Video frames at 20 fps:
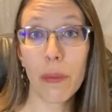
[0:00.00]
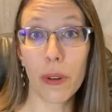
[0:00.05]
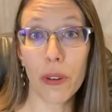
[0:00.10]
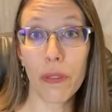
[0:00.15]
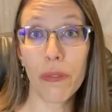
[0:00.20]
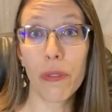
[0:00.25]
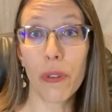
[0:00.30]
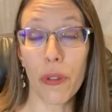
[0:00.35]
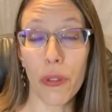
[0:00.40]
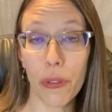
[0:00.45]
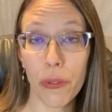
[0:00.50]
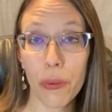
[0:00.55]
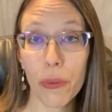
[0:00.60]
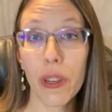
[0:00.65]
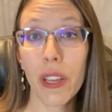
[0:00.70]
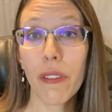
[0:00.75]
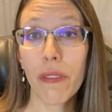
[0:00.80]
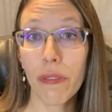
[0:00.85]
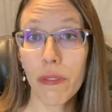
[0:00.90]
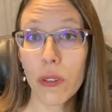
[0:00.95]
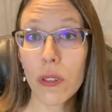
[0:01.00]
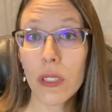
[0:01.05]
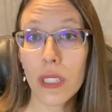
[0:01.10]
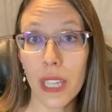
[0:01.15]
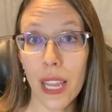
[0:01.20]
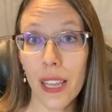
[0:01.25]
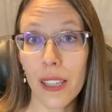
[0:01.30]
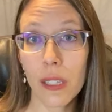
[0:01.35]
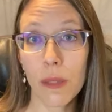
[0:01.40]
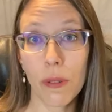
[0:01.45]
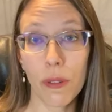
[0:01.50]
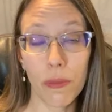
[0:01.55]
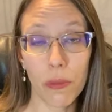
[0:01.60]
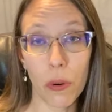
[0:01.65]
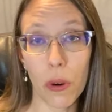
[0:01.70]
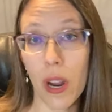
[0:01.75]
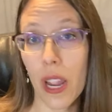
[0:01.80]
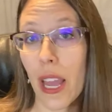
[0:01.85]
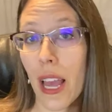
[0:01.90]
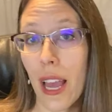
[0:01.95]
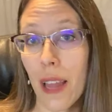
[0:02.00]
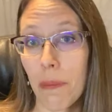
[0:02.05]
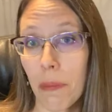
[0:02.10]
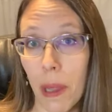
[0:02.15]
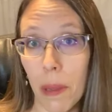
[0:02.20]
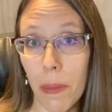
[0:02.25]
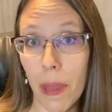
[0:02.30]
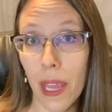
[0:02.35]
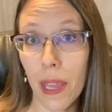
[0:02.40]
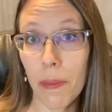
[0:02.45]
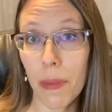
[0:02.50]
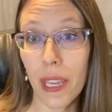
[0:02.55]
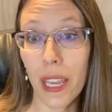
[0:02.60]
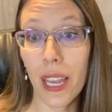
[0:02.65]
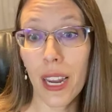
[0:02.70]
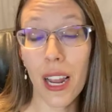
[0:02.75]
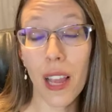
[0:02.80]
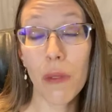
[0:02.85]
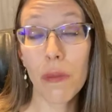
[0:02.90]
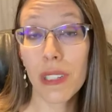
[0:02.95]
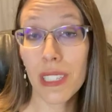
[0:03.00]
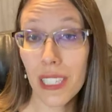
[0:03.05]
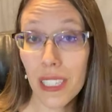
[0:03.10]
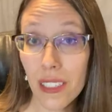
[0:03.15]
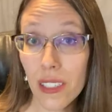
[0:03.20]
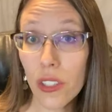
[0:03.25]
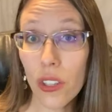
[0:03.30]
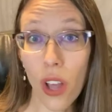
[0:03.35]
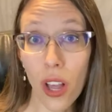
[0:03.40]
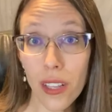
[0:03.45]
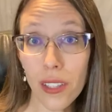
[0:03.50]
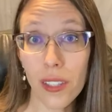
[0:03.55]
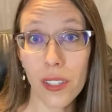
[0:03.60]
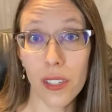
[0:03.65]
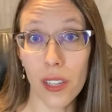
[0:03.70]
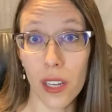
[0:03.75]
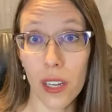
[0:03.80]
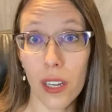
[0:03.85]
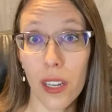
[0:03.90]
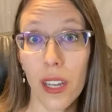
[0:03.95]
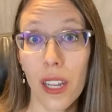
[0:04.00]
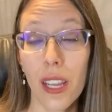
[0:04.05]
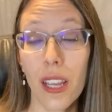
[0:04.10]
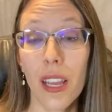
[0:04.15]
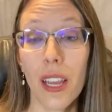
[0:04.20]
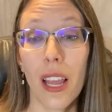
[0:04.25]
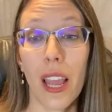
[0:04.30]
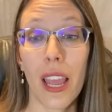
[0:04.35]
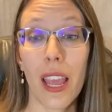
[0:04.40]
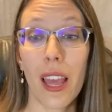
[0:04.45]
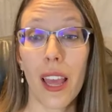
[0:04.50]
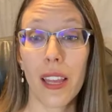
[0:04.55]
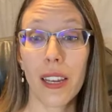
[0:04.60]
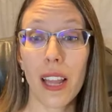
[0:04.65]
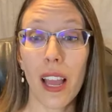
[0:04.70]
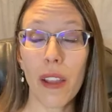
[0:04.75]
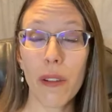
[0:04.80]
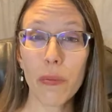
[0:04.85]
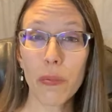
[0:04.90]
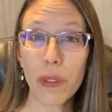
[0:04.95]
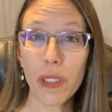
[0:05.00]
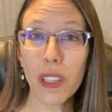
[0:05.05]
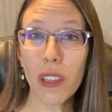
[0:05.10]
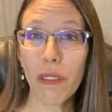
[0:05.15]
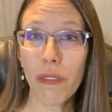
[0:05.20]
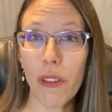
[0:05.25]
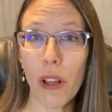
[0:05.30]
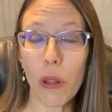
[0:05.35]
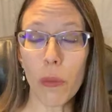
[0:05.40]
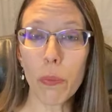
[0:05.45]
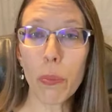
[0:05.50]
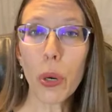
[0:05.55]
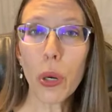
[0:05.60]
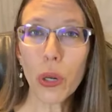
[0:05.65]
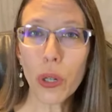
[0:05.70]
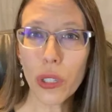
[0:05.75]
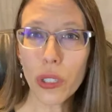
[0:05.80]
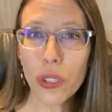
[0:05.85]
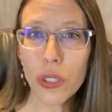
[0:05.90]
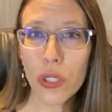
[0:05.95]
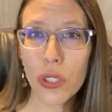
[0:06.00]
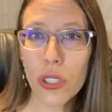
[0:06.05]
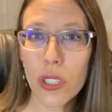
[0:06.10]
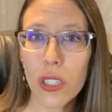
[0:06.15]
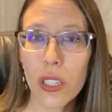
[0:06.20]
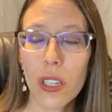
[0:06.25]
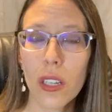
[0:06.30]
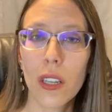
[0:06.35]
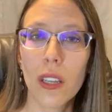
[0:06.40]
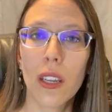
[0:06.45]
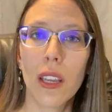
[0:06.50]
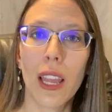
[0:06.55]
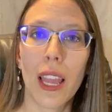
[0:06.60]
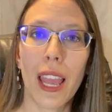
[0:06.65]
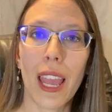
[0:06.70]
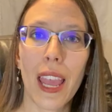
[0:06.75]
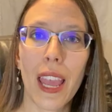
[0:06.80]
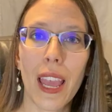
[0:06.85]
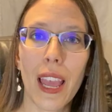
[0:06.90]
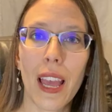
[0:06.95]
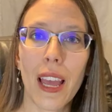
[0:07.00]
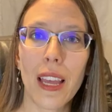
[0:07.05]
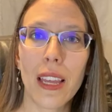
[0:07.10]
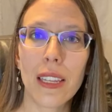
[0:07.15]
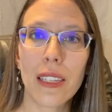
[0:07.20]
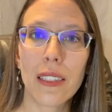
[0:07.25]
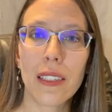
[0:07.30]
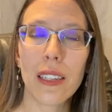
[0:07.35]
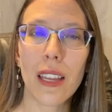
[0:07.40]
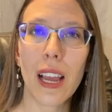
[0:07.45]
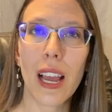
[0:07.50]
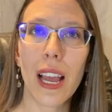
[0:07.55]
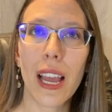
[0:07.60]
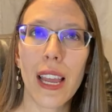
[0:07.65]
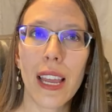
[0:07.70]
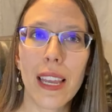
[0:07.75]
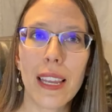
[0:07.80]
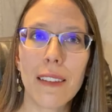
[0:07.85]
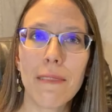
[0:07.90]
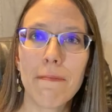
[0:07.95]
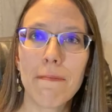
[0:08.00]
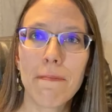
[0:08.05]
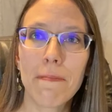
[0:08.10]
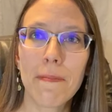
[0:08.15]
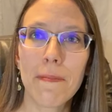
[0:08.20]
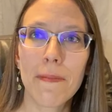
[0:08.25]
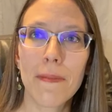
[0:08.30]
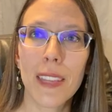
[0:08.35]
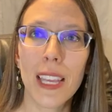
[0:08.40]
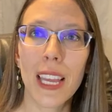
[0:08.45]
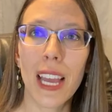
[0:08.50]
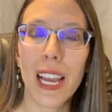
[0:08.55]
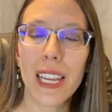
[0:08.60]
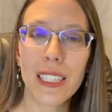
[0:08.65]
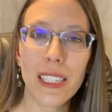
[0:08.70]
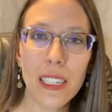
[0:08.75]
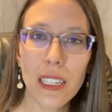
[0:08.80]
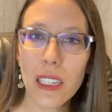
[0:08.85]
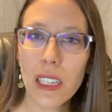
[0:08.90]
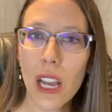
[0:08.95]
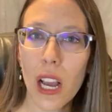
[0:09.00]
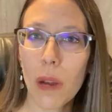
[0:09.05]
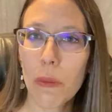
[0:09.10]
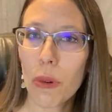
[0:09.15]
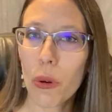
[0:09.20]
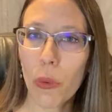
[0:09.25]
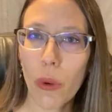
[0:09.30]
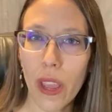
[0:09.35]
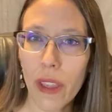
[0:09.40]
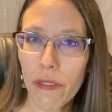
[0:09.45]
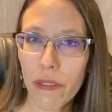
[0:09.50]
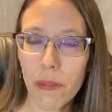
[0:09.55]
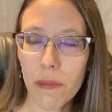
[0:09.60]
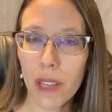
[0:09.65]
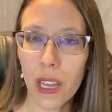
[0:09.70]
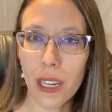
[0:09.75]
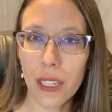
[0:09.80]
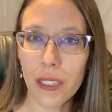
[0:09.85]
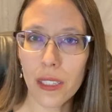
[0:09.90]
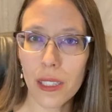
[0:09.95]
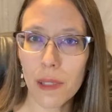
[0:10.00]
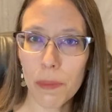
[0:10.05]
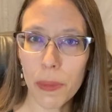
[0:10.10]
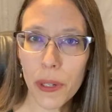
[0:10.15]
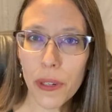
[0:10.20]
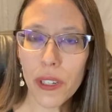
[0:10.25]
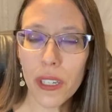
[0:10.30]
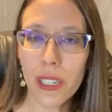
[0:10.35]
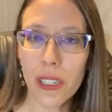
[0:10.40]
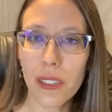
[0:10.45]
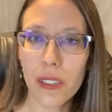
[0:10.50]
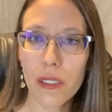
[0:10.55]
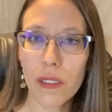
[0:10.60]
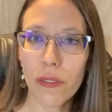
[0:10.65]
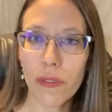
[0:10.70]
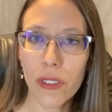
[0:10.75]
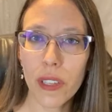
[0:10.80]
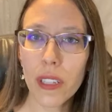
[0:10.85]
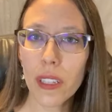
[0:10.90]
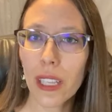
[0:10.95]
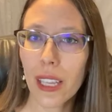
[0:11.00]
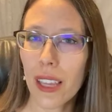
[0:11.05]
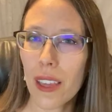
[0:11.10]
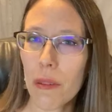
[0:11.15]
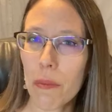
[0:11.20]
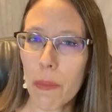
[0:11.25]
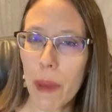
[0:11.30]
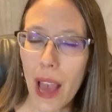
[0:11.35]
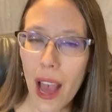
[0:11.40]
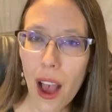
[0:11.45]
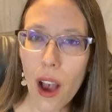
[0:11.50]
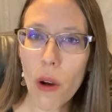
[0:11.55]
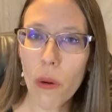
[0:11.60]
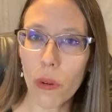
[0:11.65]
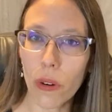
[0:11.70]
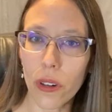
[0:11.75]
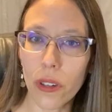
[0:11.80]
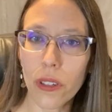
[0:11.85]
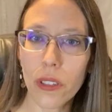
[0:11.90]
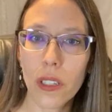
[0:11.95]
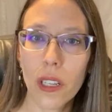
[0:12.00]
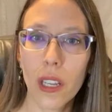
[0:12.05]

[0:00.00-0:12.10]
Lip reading: for 3 full days before I had my baby, and I was exhausted. And I really felt pushed, and I didn't come away from that experience feeling empowered,